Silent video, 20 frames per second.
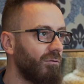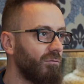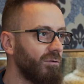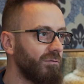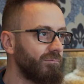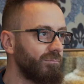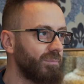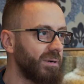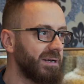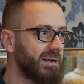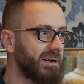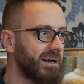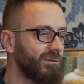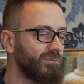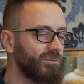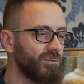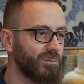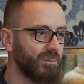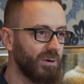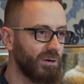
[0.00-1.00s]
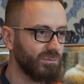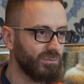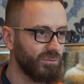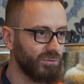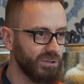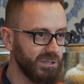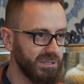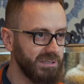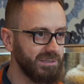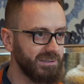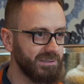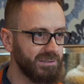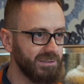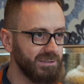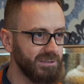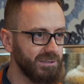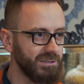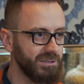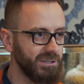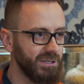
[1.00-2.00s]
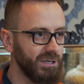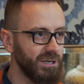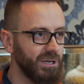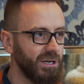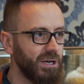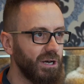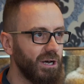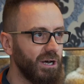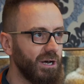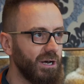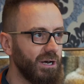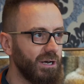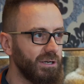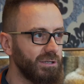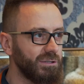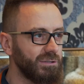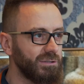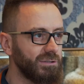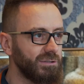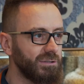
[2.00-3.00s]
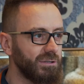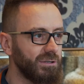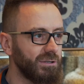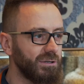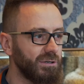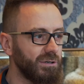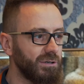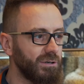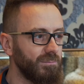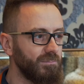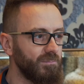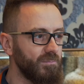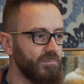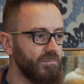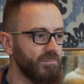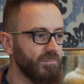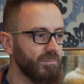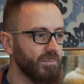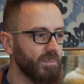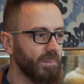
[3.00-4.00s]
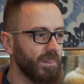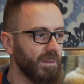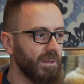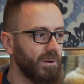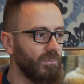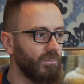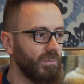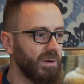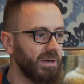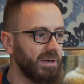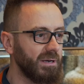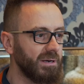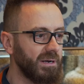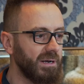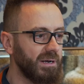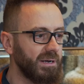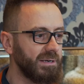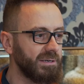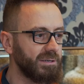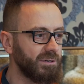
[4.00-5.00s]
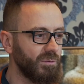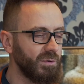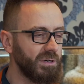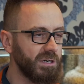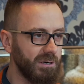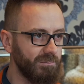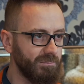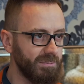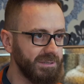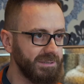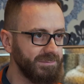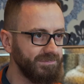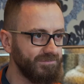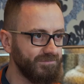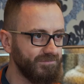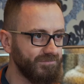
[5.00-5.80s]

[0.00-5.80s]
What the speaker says: We've been around for about 4 years and we're a growing company.